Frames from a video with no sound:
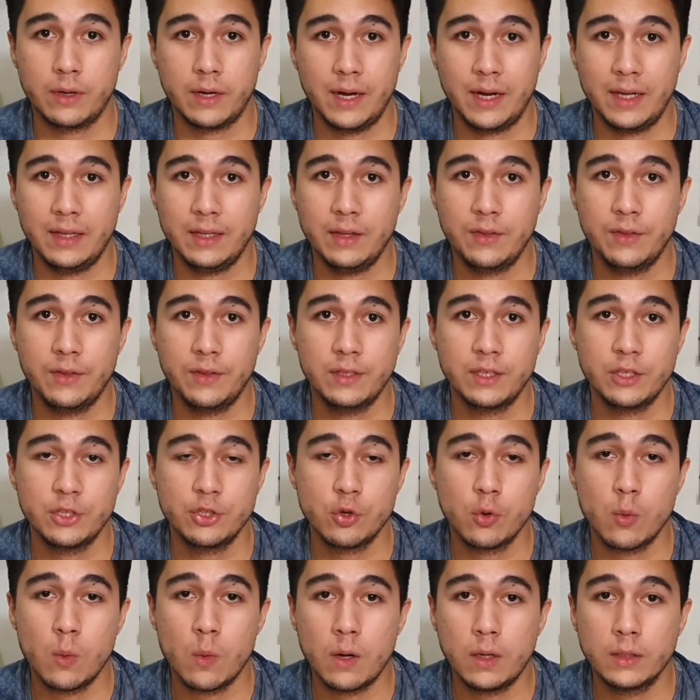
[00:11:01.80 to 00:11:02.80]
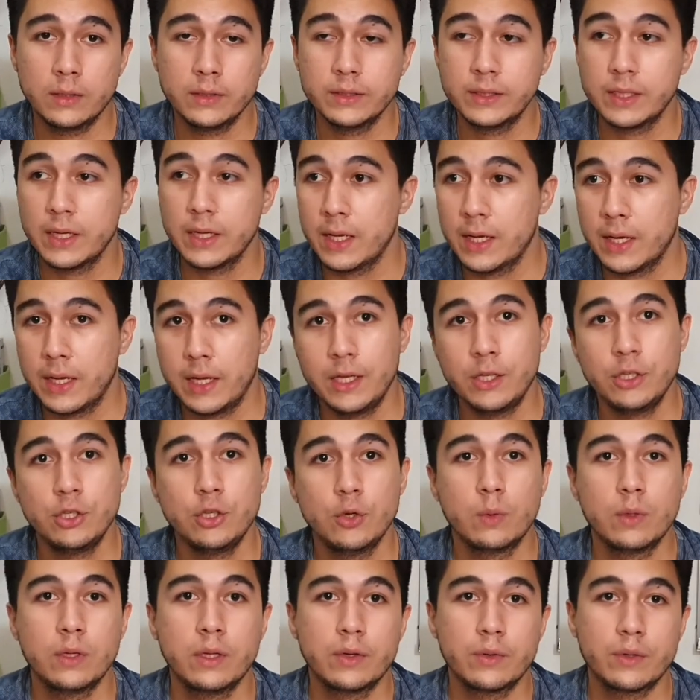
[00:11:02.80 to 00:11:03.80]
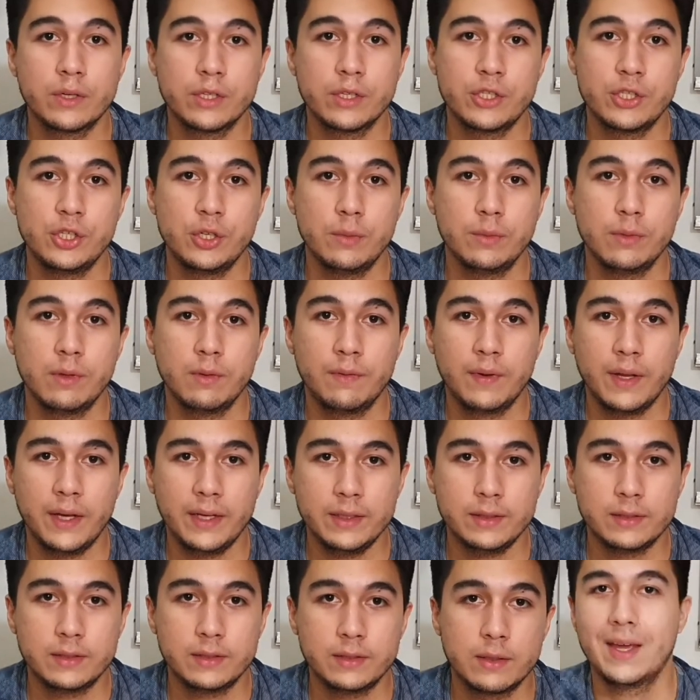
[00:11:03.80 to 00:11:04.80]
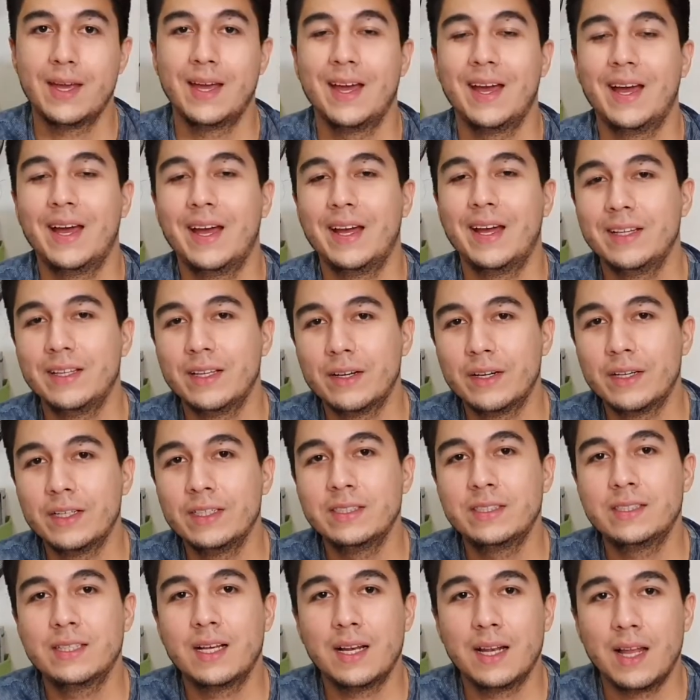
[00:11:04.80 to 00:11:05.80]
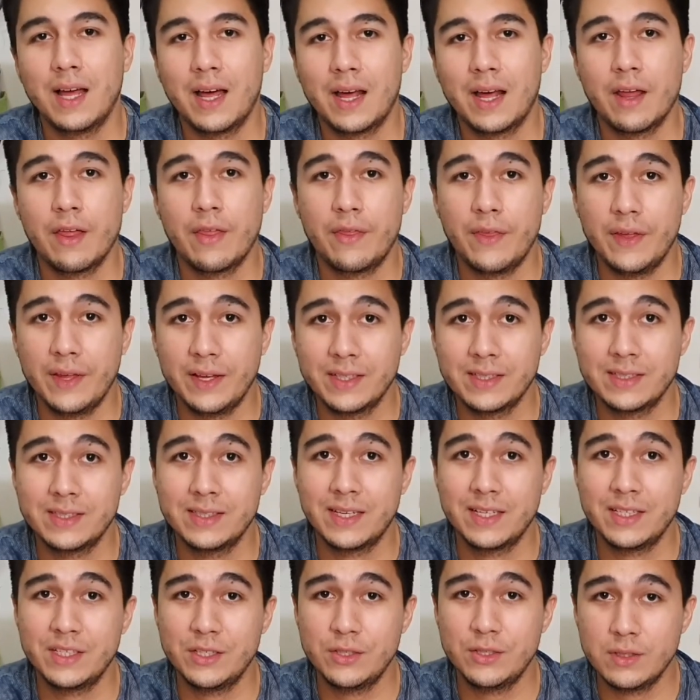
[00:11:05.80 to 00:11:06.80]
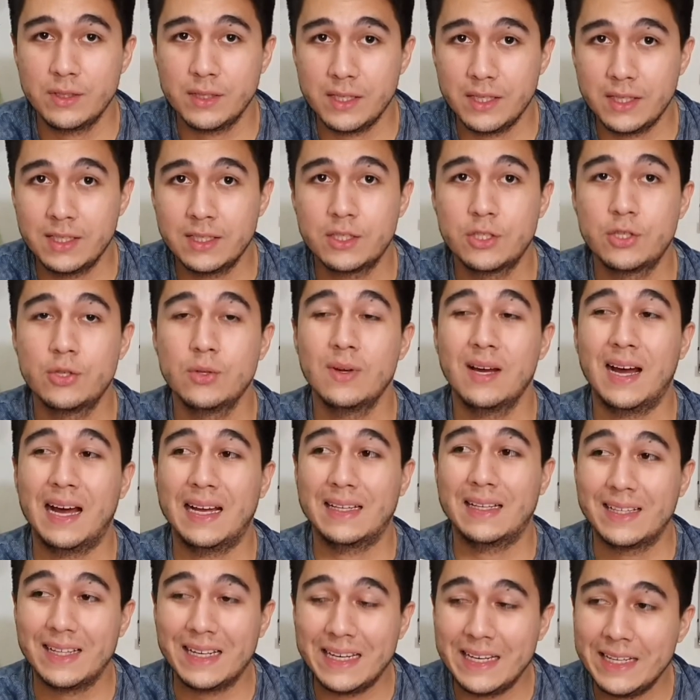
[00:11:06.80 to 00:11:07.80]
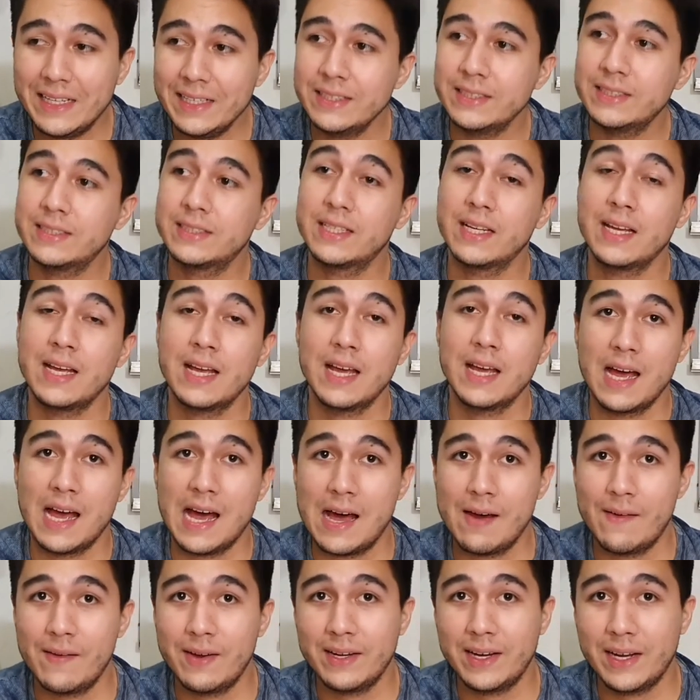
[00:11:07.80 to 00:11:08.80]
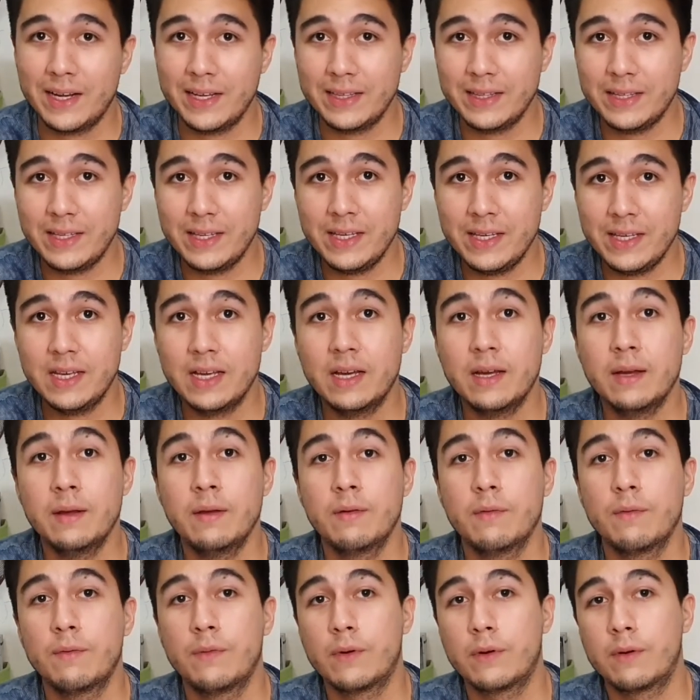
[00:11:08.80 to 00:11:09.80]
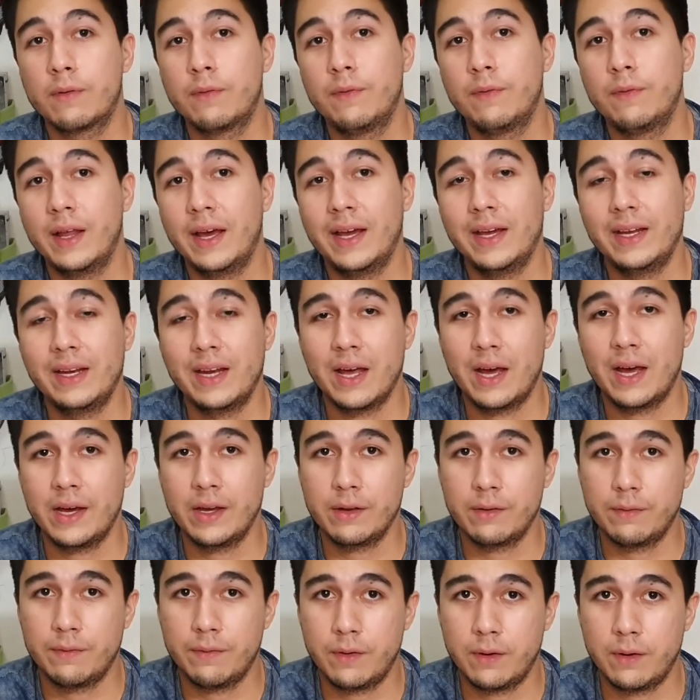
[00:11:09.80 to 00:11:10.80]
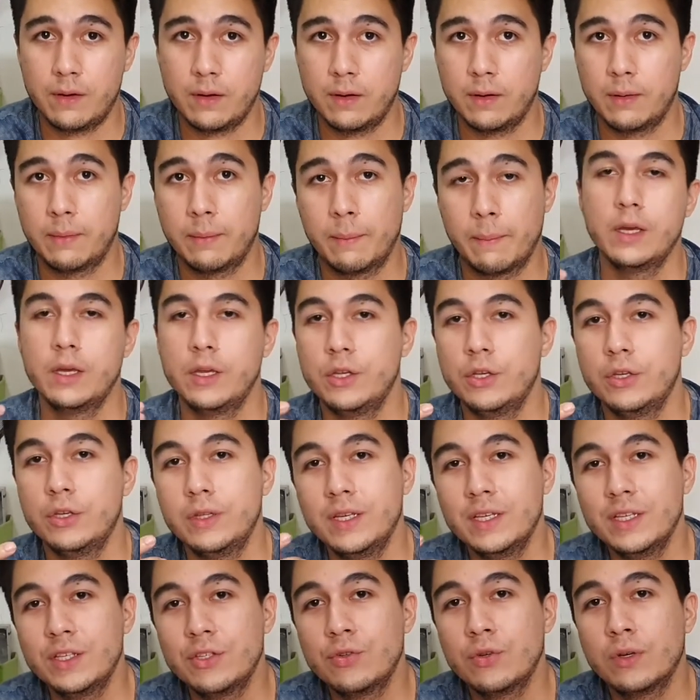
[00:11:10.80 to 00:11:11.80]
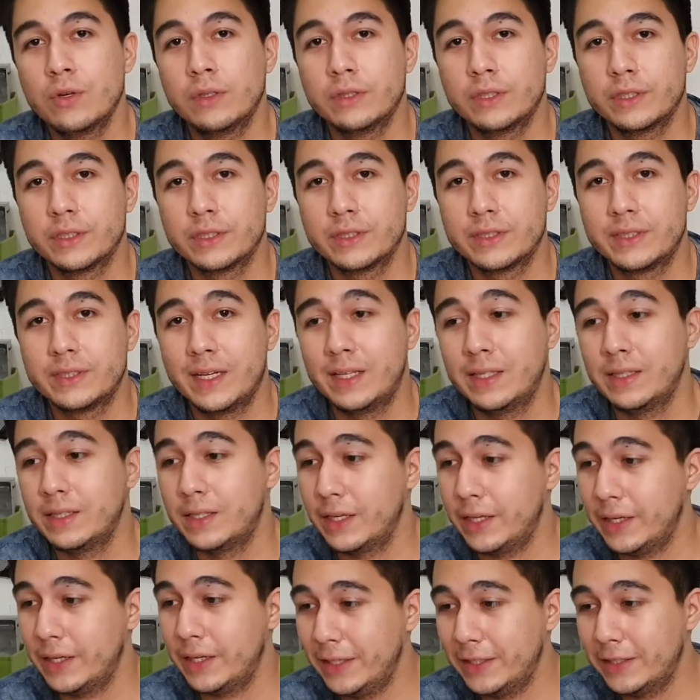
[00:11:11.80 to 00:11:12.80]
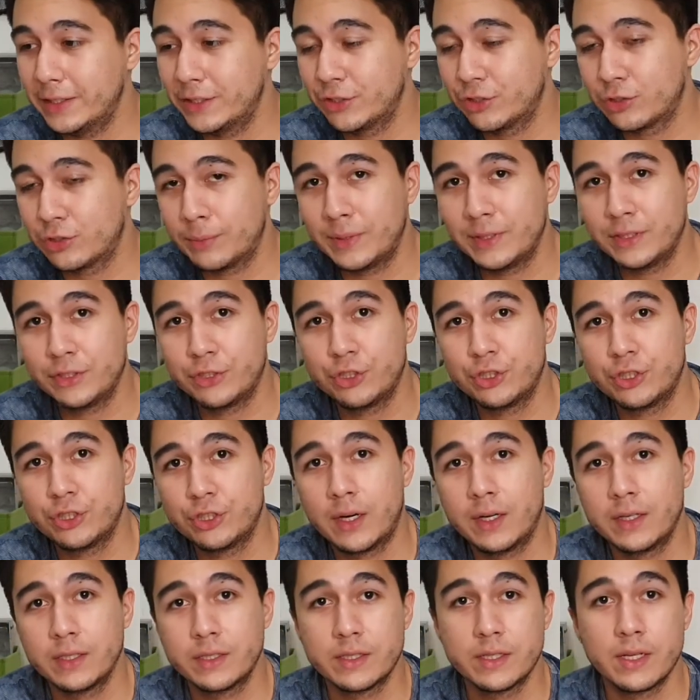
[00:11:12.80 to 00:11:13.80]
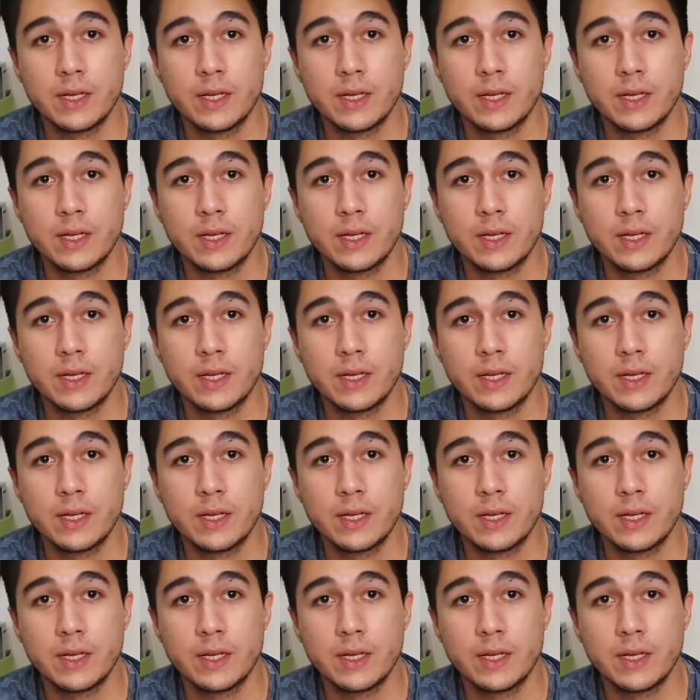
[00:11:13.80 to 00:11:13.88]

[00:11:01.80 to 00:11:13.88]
anything that you want, and you will resume the flight. And there is a lot of things that you need to at least have an idea for flying IFR. You need to understand the instrument charts,